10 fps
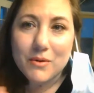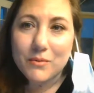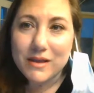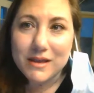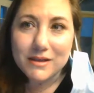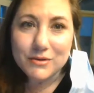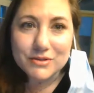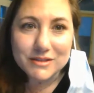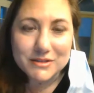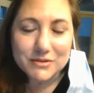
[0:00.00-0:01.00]
We
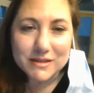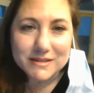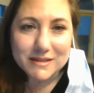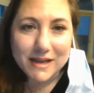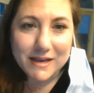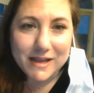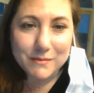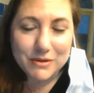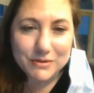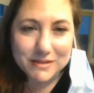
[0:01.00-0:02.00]
usually do this at 9 a.m.
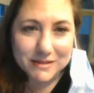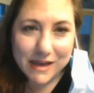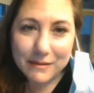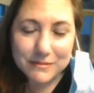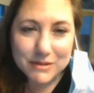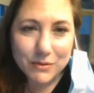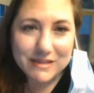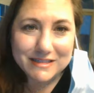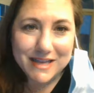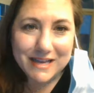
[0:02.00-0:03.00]
Houston time, so we
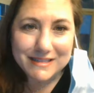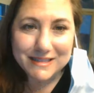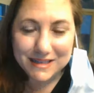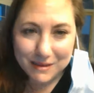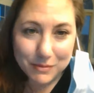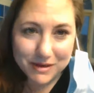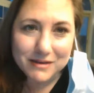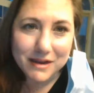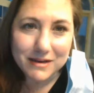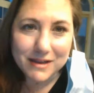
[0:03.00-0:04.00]
decided to keep it at
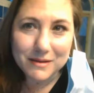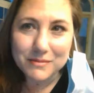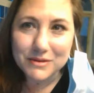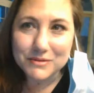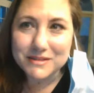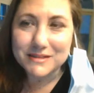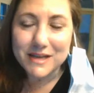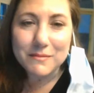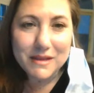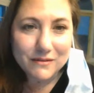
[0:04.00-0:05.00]
9 a.m. Houston
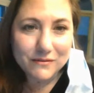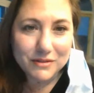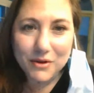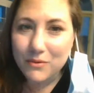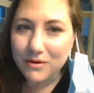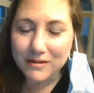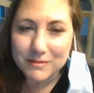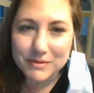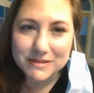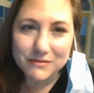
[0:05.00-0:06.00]
time, even though we're on the
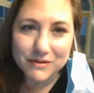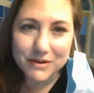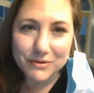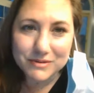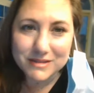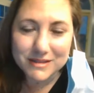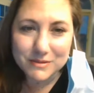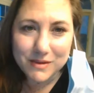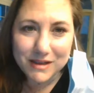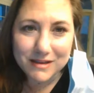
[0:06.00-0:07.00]
Pacific Coast this
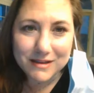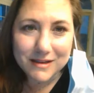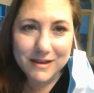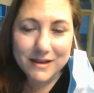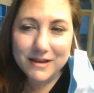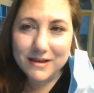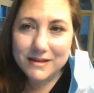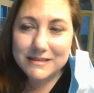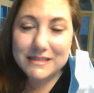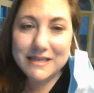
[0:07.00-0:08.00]
week.
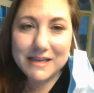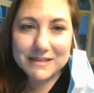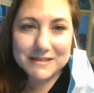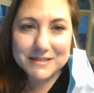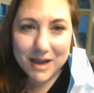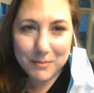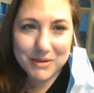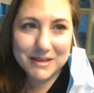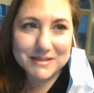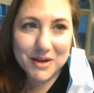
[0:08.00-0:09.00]
Today's
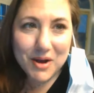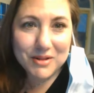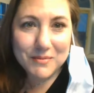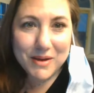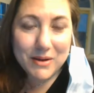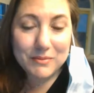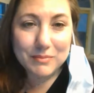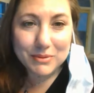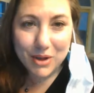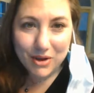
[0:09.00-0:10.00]
topic is all about
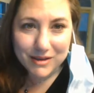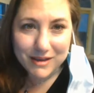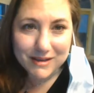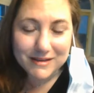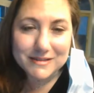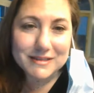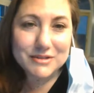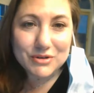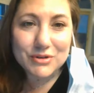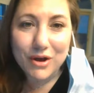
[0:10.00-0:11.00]
blogging and does
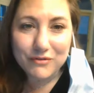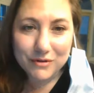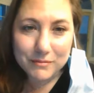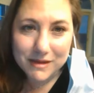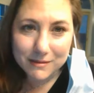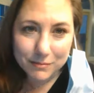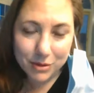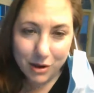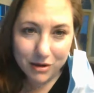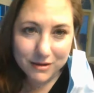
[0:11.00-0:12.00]
your law firm need a
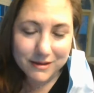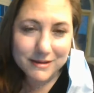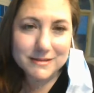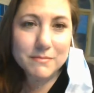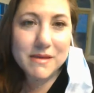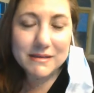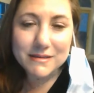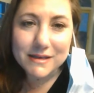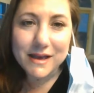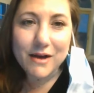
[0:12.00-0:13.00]
blog? It's
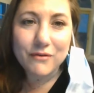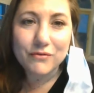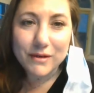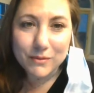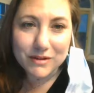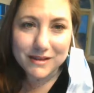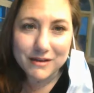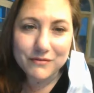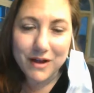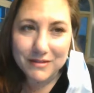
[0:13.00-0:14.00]
amazing how frequently
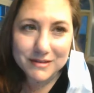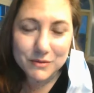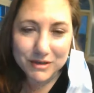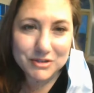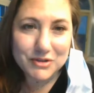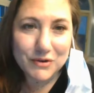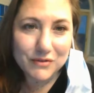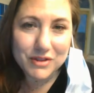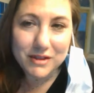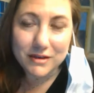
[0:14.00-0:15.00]
I've gotten this question
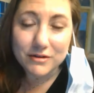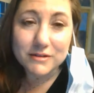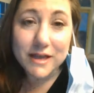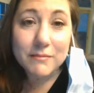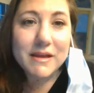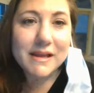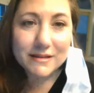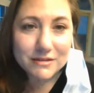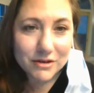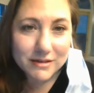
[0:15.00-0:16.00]
over the years, and my
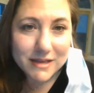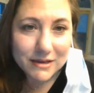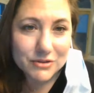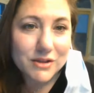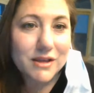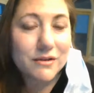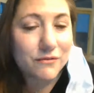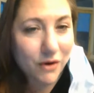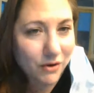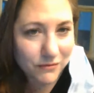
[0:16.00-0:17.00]
answer has actually
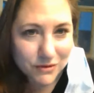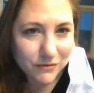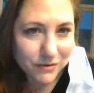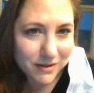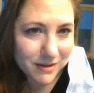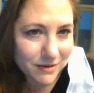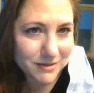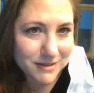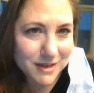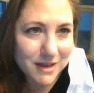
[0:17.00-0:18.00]
evolved over the
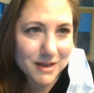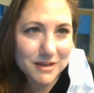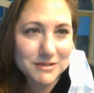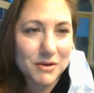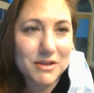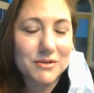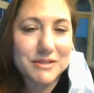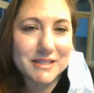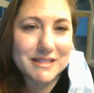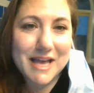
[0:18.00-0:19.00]
years. So I
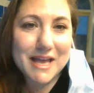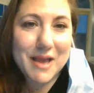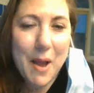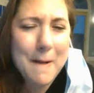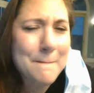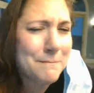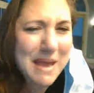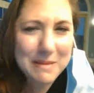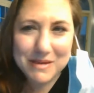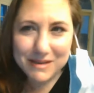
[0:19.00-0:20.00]
used to say,
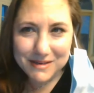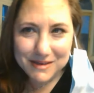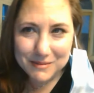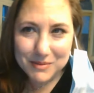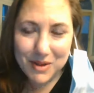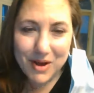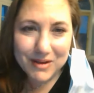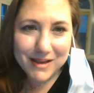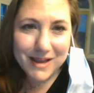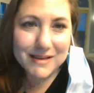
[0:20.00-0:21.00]
maybe you need a
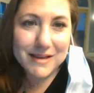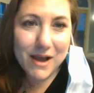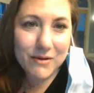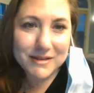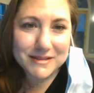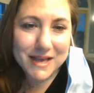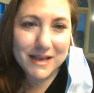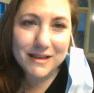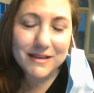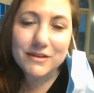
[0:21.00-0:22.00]
blog, and now I
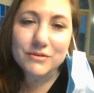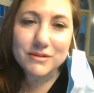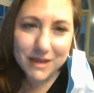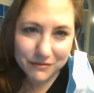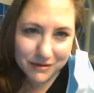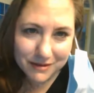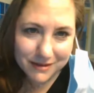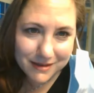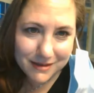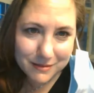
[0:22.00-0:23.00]
say, you
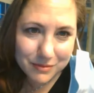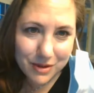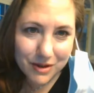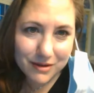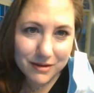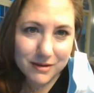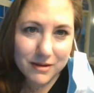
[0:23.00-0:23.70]
definitely need a blog.